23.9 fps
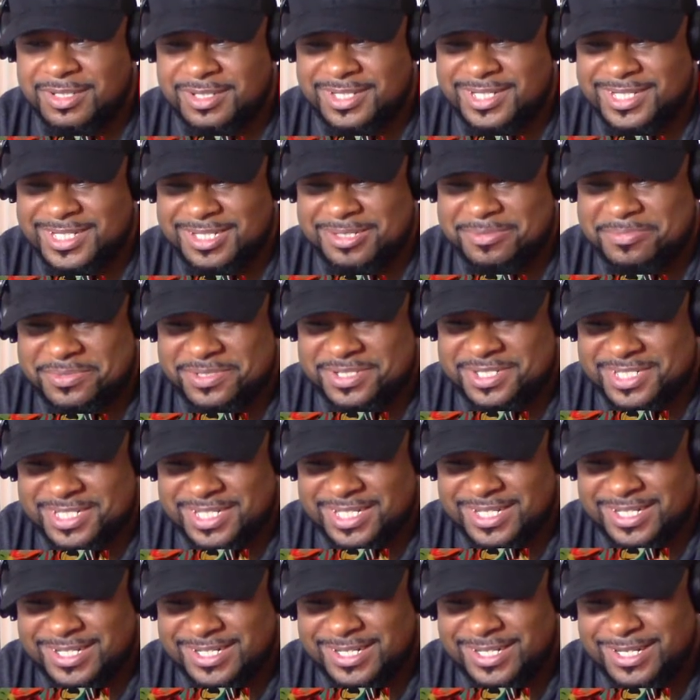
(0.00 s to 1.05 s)
Rito?
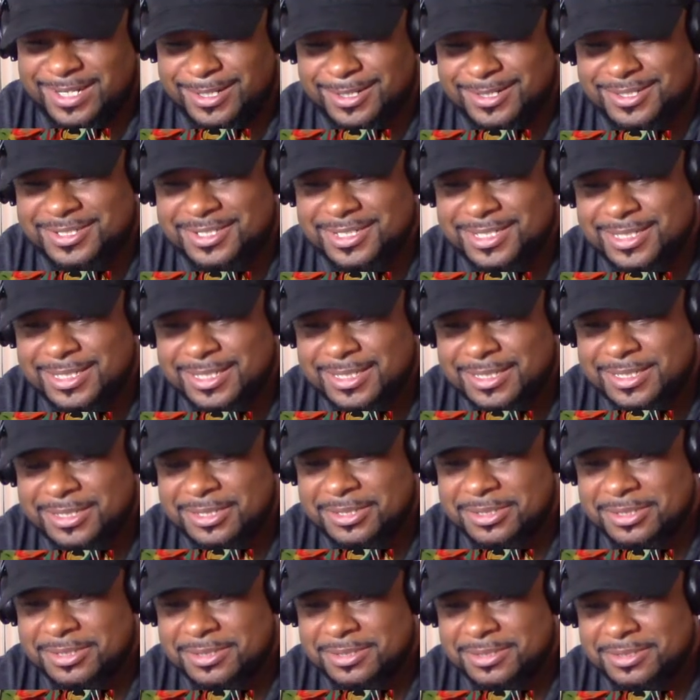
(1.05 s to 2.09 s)

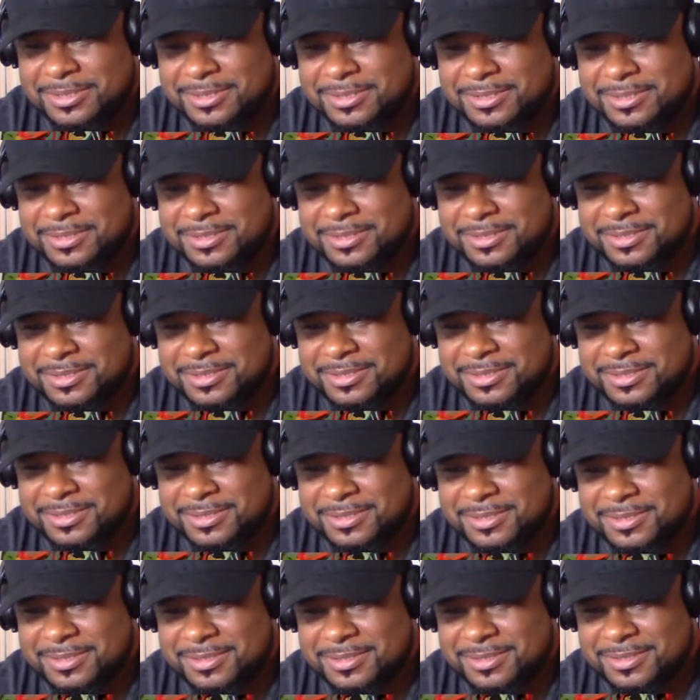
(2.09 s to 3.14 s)
Did you do this?
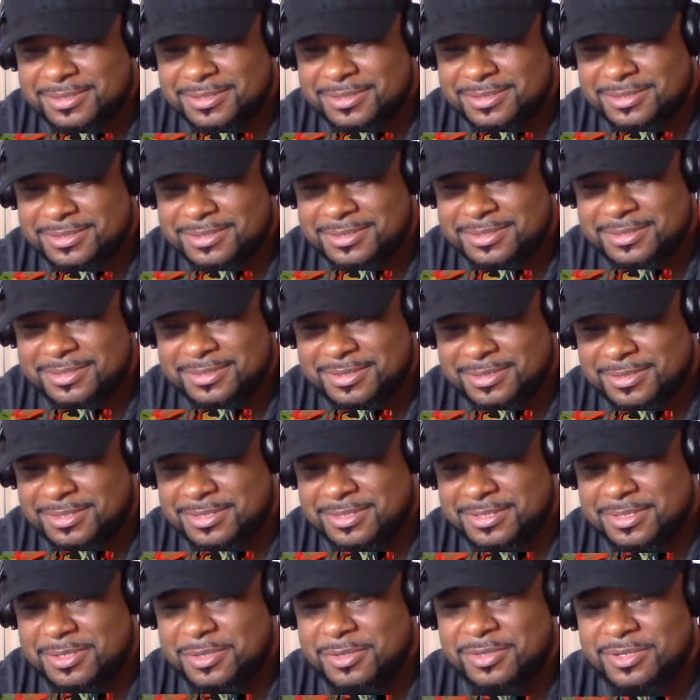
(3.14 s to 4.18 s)

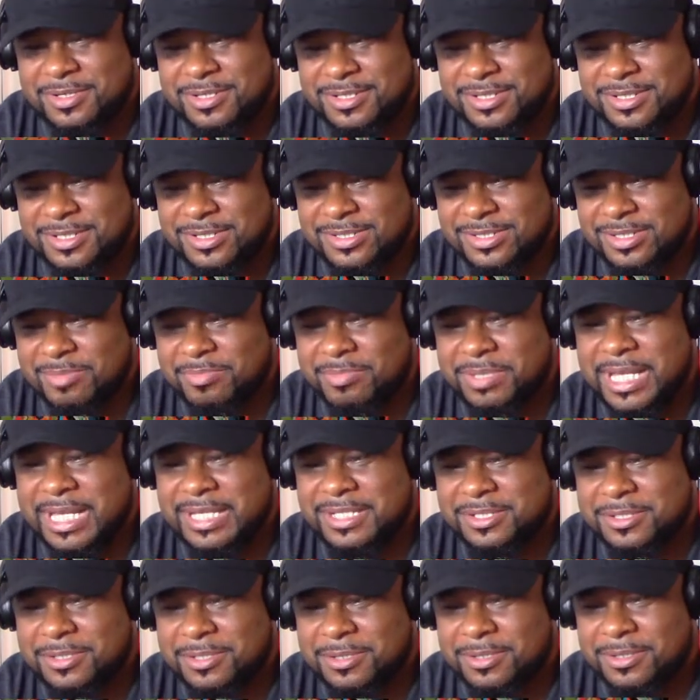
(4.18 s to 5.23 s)
So the black
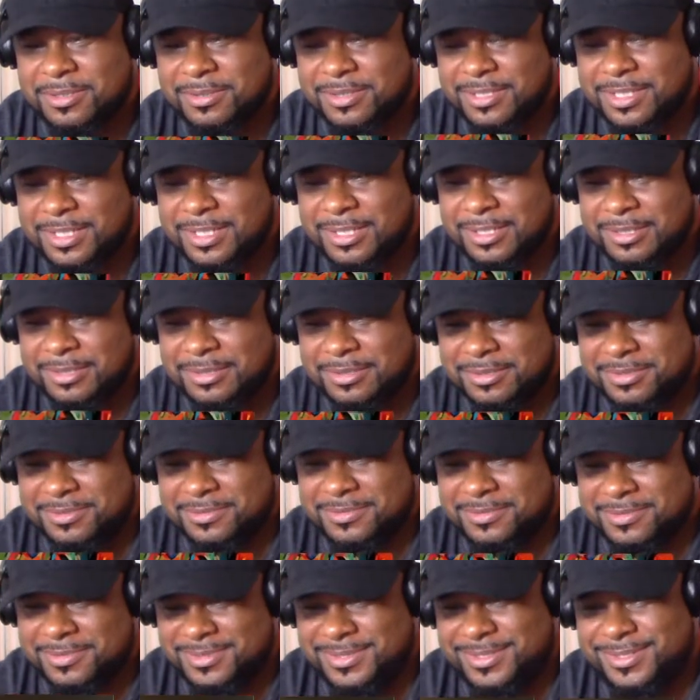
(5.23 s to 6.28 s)
dog did it.
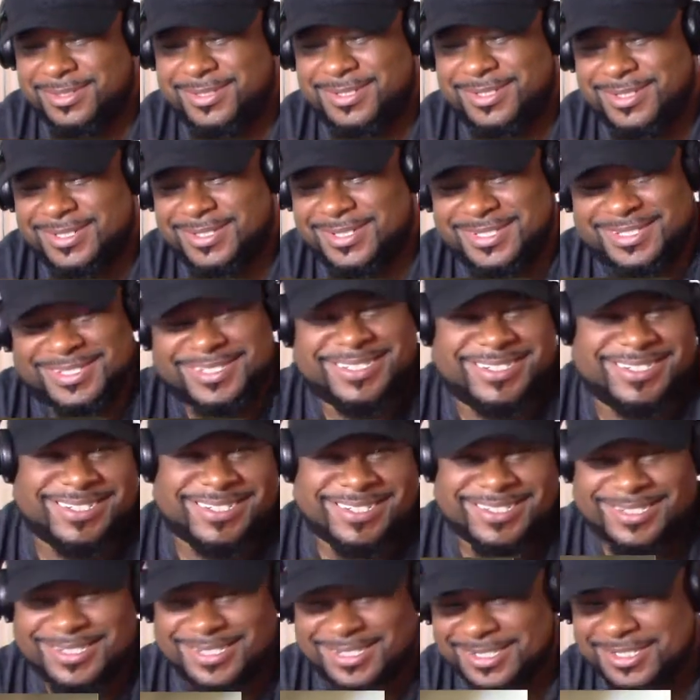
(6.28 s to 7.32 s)
Are you a good
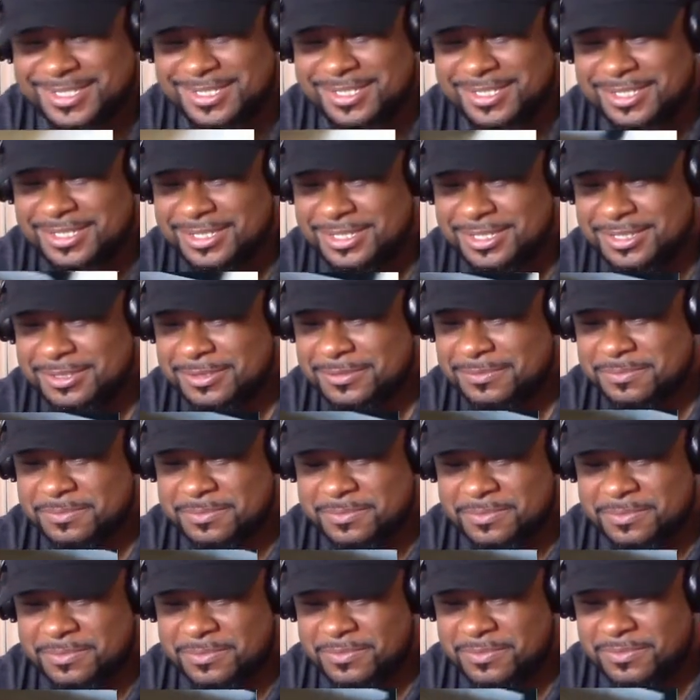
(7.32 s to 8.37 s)
boy? Are you a
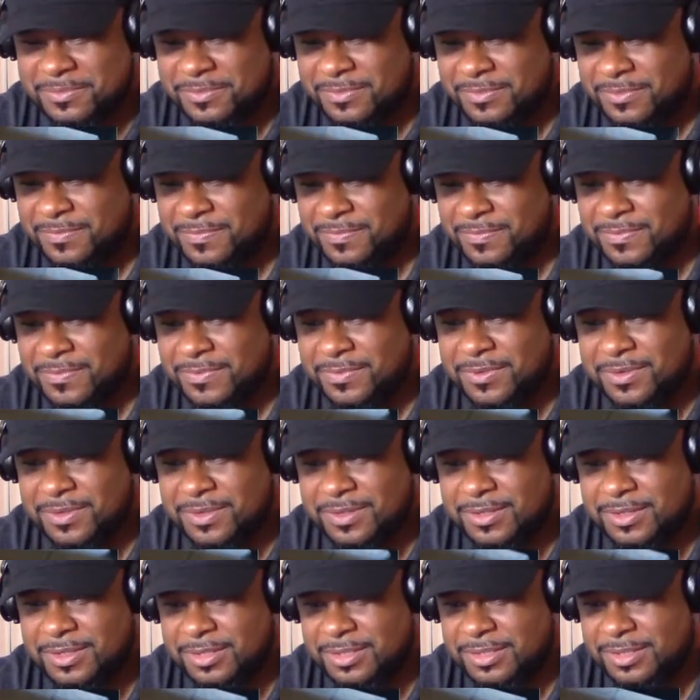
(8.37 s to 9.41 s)
good boy?
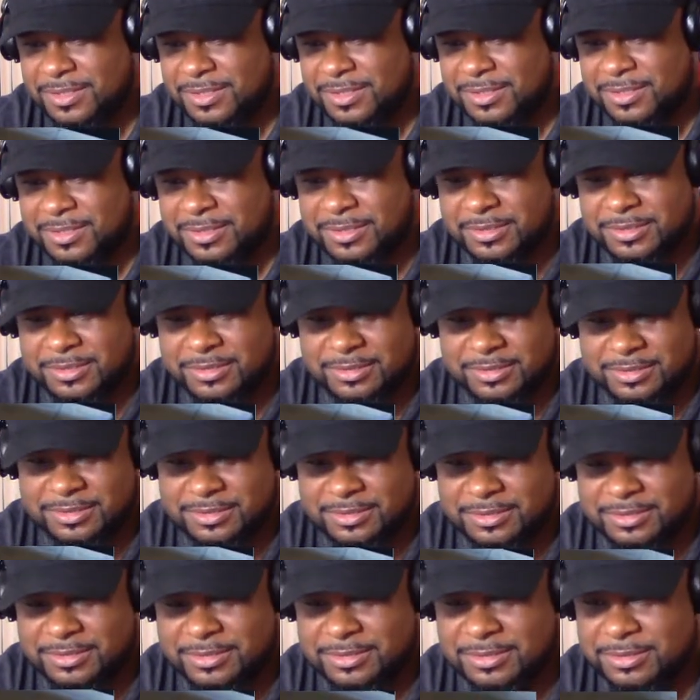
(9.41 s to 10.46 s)
Yeah?
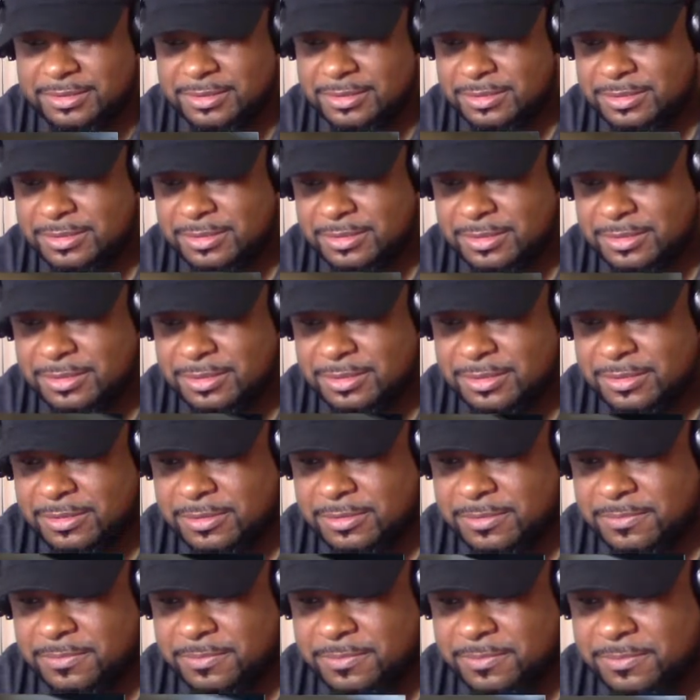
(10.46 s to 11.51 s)
Are you sure you're a
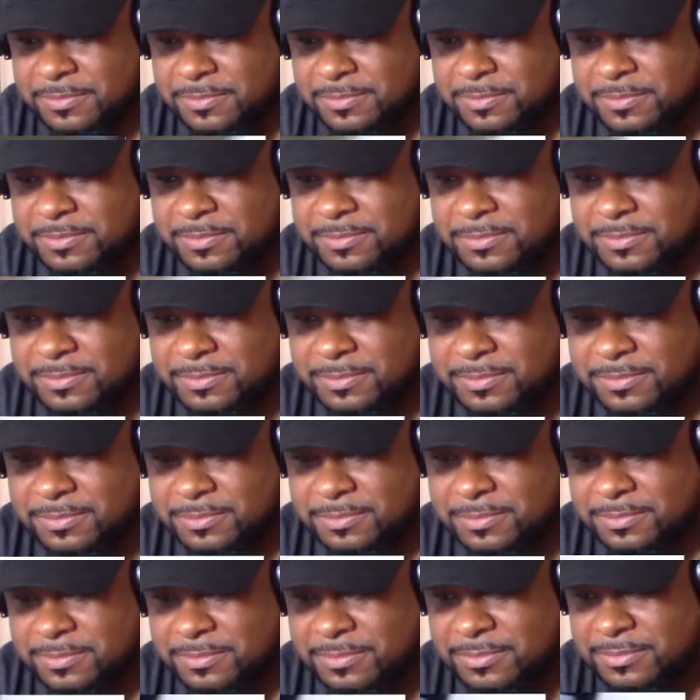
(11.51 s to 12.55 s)
good boy?
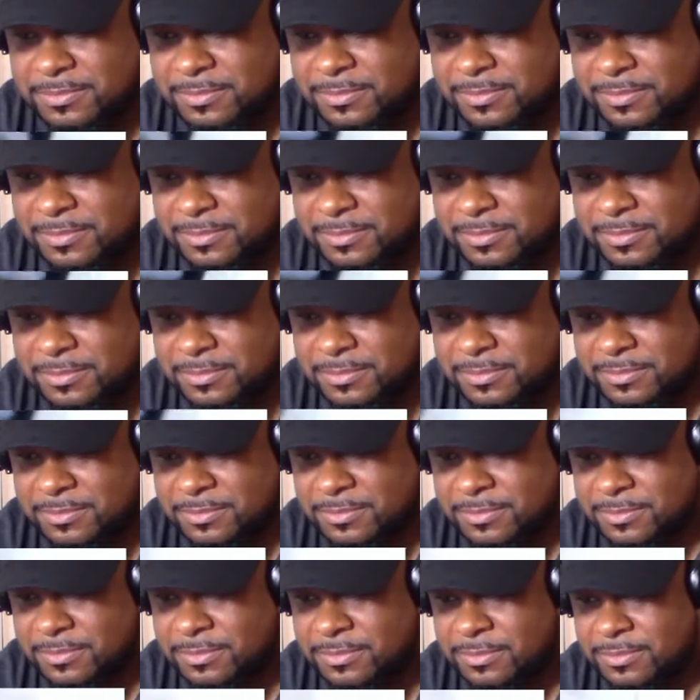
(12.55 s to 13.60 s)
Huh? Did you eat
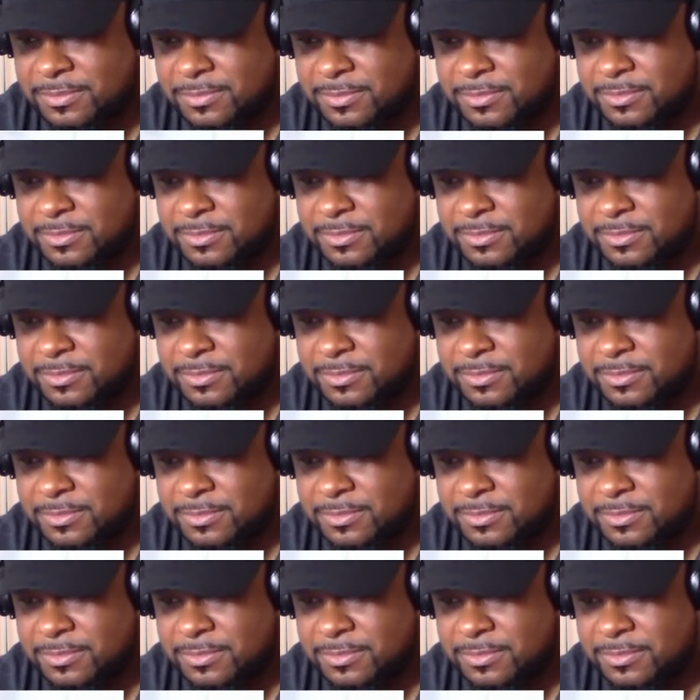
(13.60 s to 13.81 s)
poop today,